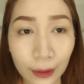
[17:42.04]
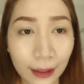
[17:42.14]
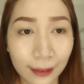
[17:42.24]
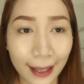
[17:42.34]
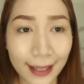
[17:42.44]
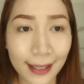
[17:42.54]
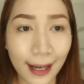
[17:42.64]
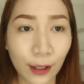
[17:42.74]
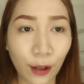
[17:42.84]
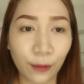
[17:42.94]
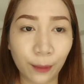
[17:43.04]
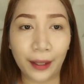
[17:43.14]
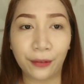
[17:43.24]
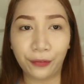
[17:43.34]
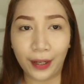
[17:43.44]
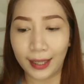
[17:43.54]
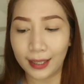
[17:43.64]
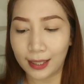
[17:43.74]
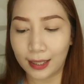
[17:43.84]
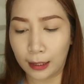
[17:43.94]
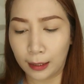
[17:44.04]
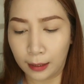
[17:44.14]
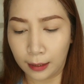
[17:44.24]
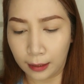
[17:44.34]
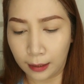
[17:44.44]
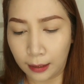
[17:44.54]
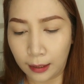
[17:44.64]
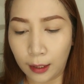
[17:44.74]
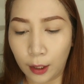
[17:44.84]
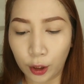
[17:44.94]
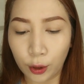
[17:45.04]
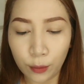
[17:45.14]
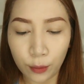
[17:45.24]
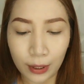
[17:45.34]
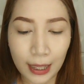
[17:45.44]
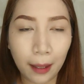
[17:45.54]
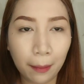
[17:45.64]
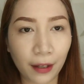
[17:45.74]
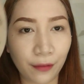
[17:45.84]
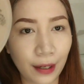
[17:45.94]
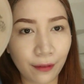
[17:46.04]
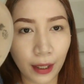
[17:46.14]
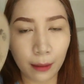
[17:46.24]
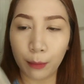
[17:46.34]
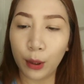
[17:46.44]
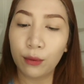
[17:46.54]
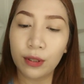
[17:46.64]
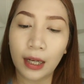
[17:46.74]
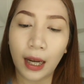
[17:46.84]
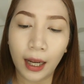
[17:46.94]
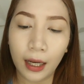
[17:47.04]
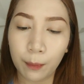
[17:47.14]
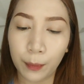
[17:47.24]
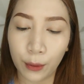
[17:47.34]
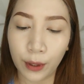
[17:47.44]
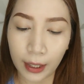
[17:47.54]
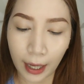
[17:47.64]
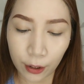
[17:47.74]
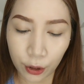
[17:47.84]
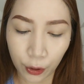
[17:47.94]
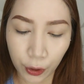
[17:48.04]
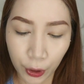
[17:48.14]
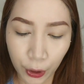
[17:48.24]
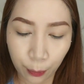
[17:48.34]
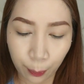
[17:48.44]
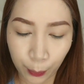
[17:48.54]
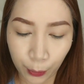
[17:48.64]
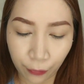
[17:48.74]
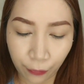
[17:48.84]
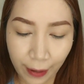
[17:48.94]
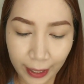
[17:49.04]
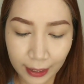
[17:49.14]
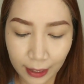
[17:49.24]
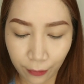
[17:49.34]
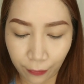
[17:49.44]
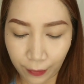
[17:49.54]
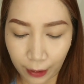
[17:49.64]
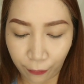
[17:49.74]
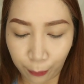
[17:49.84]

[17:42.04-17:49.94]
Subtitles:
yung right side of my face. You seeing my favorite Mew Skin Pure Natural Perfect